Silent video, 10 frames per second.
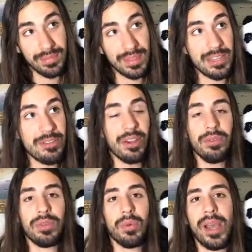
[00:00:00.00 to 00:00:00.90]
you
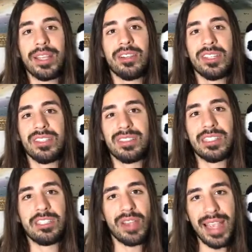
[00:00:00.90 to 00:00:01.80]
know, the white Christians
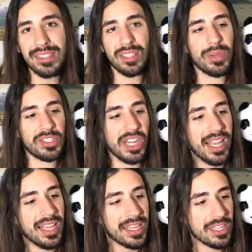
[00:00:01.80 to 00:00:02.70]
that you hate so much.
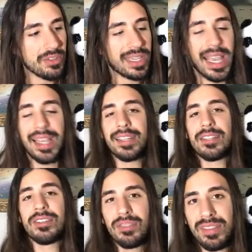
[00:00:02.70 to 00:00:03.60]
You
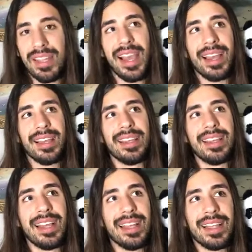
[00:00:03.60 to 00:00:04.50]
can't do that.
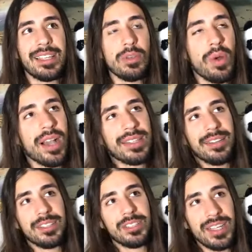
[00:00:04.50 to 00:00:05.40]
And like, you walk
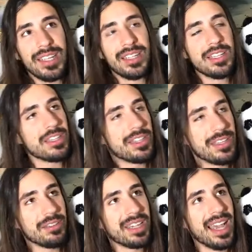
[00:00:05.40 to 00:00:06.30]
down the street in
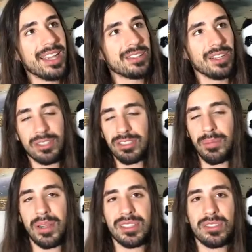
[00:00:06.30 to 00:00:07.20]
the UK or
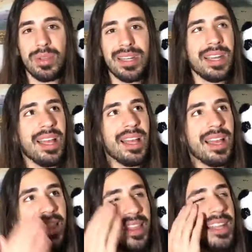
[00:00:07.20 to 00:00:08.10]
certain parts of Sweden,
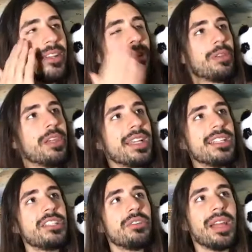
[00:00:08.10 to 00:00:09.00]
they don't look
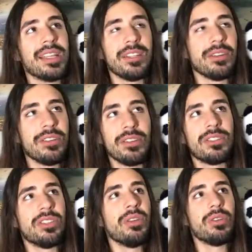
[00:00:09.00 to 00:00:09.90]
at you like you're
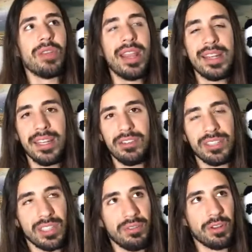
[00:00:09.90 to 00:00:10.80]
so great and you
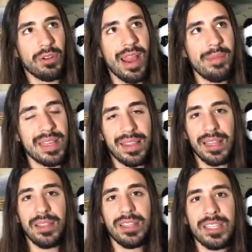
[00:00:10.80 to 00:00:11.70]
deserve a Grammy.
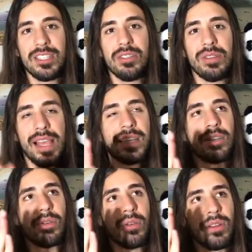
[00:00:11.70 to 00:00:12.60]
They look at you like
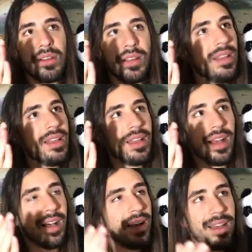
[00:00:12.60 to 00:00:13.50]
you're
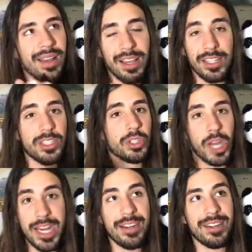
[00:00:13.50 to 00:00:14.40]
a
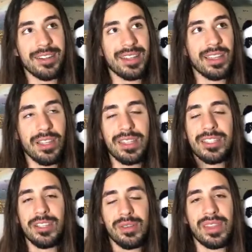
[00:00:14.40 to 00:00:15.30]
traitor. They look
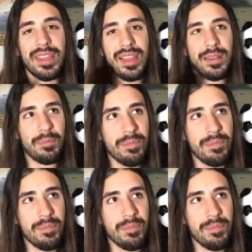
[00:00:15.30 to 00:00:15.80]
at you and think,